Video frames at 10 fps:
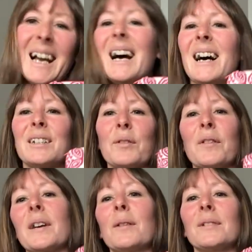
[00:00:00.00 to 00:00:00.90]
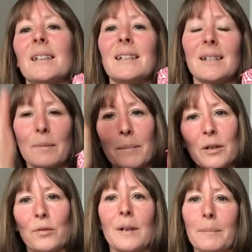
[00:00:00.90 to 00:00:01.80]
I don't think I was in
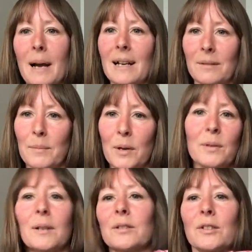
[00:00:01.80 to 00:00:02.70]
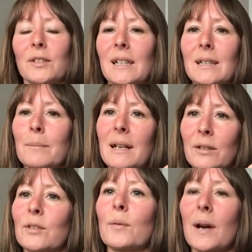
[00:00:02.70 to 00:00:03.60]
measuring pattern mode. I was just in make
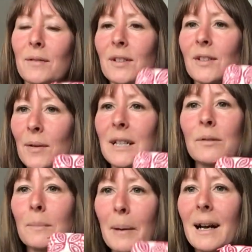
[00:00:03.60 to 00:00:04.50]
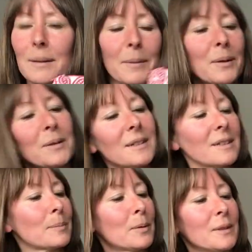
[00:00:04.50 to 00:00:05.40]
a square and sew it into a bag mode at
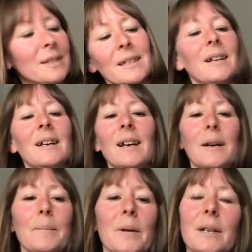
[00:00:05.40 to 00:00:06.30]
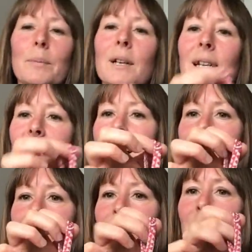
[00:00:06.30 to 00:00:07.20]
this point. And I put a little
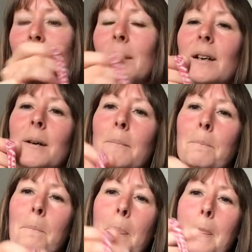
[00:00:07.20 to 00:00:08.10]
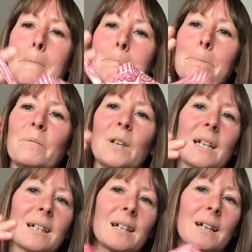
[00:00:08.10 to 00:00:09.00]
handle on,
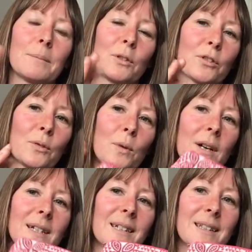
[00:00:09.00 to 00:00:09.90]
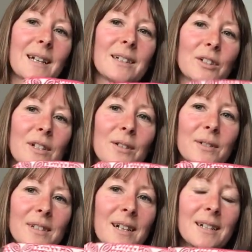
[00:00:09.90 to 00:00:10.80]
feeling like I'm not sure why I did that. It just
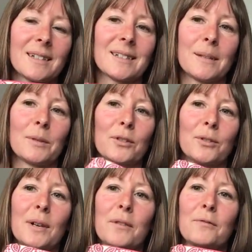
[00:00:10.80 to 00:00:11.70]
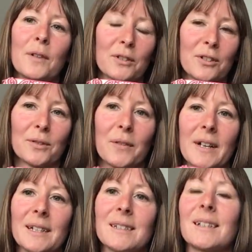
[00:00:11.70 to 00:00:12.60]
looks nice. I'm not sure how functional
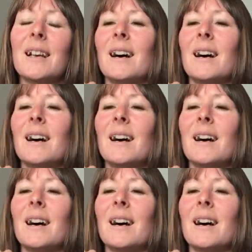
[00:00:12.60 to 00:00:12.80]
that is.